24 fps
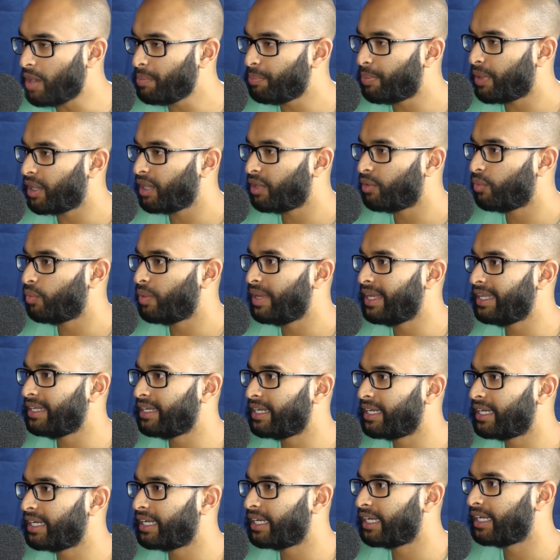one part
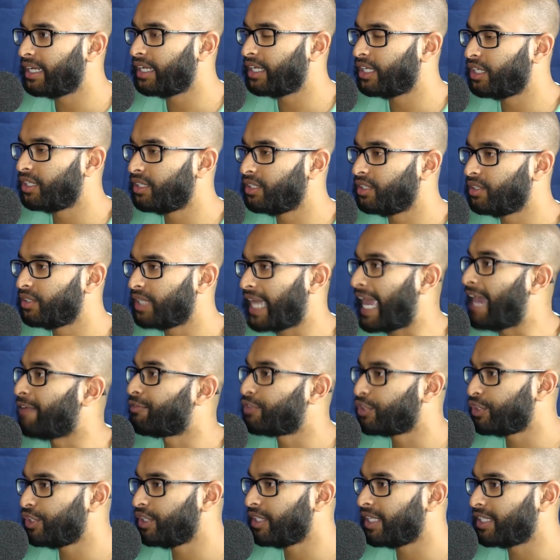when,
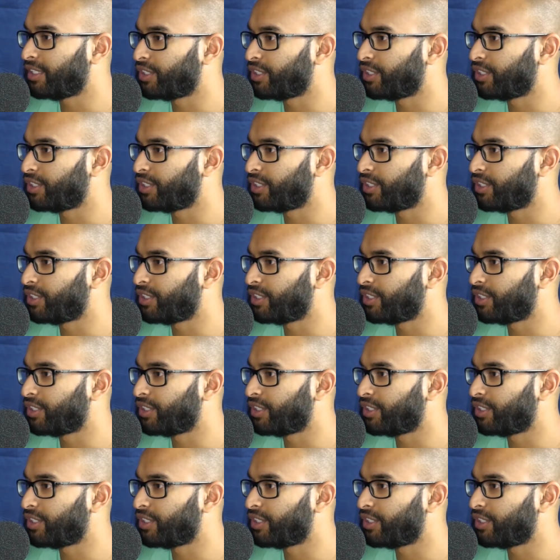after she